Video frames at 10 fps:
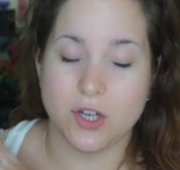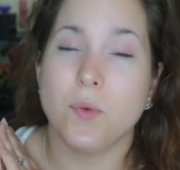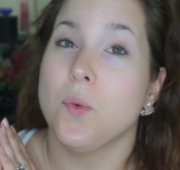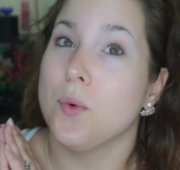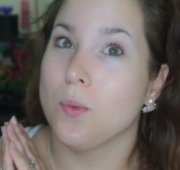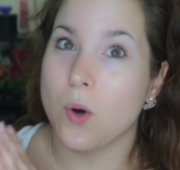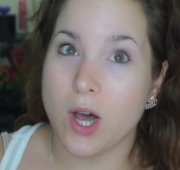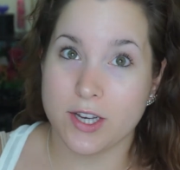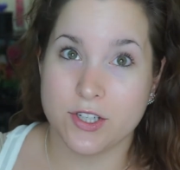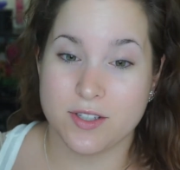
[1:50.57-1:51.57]
So
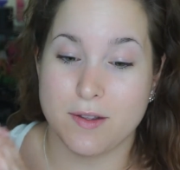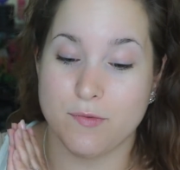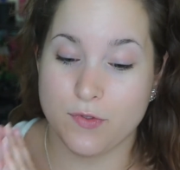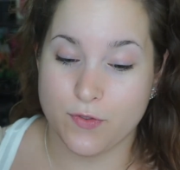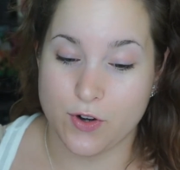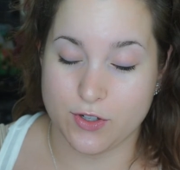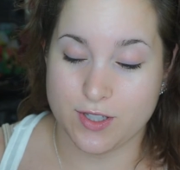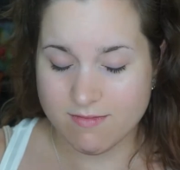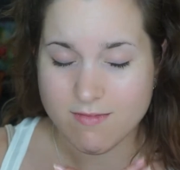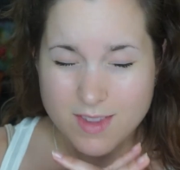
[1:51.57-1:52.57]
wash them first.